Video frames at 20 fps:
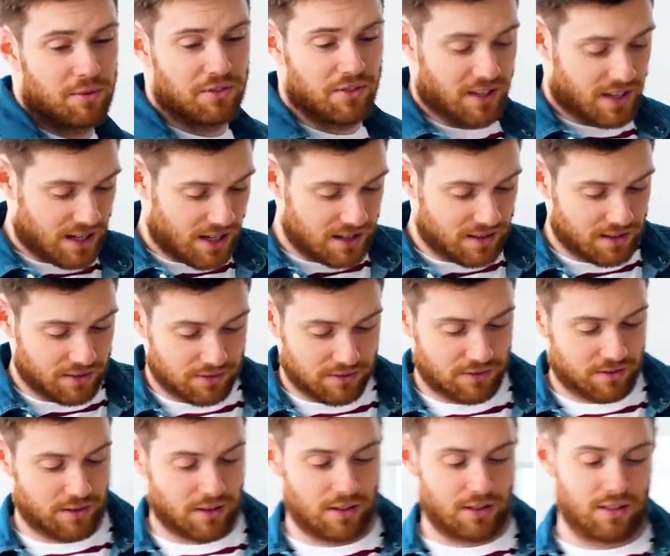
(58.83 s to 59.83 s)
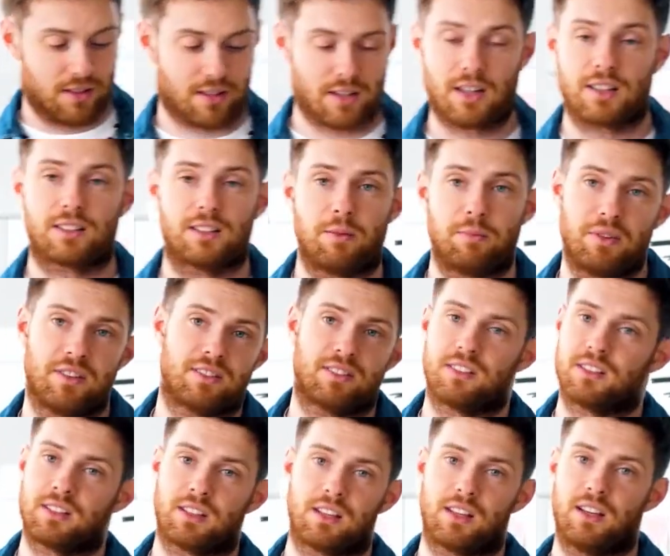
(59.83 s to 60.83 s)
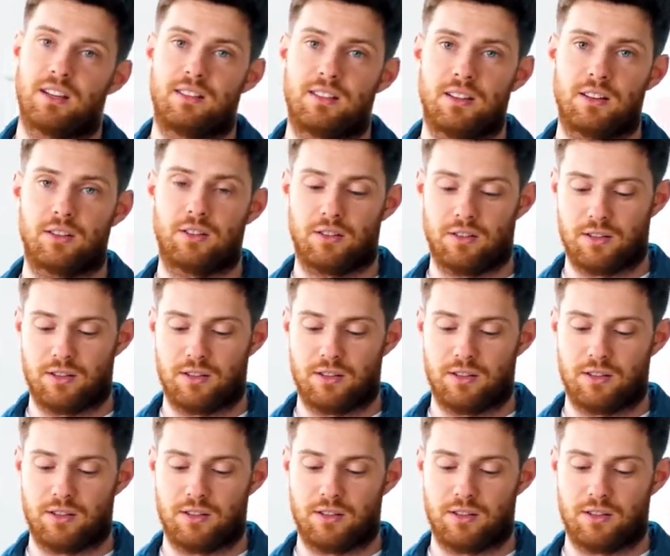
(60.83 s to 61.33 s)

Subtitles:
UX design team, to actually